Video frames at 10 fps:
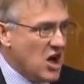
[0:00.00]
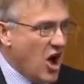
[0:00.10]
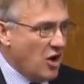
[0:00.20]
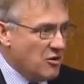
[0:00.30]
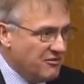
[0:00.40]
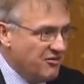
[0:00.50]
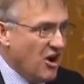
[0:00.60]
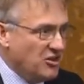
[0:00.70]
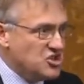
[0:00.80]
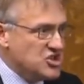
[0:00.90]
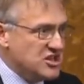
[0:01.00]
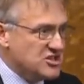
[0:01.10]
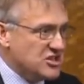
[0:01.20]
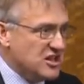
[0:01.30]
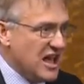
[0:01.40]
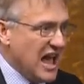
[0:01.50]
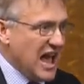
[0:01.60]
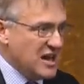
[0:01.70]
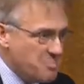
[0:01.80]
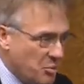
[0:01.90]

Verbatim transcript: our advantages and